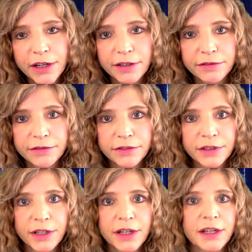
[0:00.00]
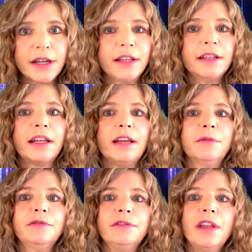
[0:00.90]
life. And the
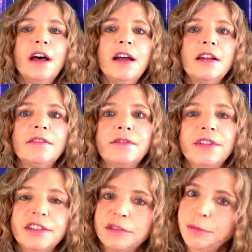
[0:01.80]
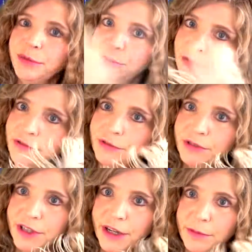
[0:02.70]
game of life is a beautiful
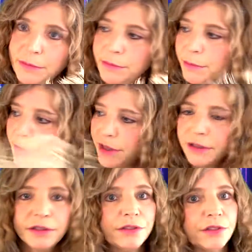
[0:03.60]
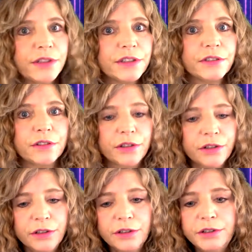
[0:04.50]
game because you get to
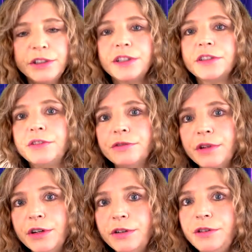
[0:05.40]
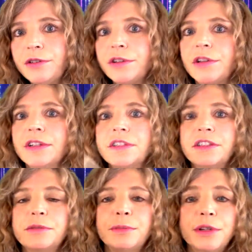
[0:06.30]
learn, you get to grow, you collect
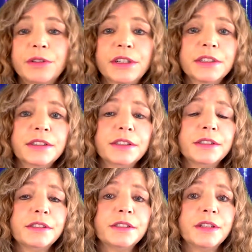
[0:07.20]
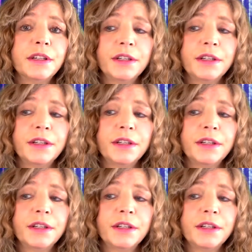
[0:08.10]
experiences,